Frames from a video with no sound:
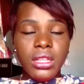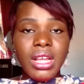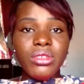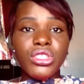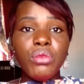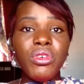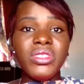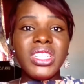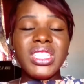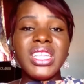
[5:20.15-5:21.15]
Now, some of
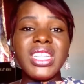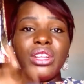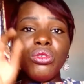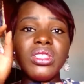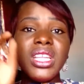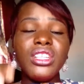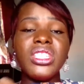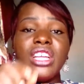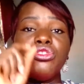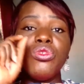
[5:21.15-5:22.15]
these things are not
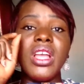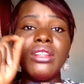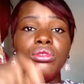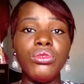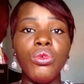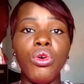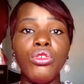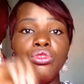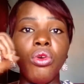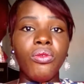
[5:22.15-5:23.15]
things that you can do
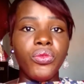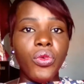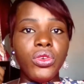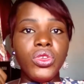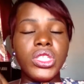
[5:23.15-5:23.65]
on your phone.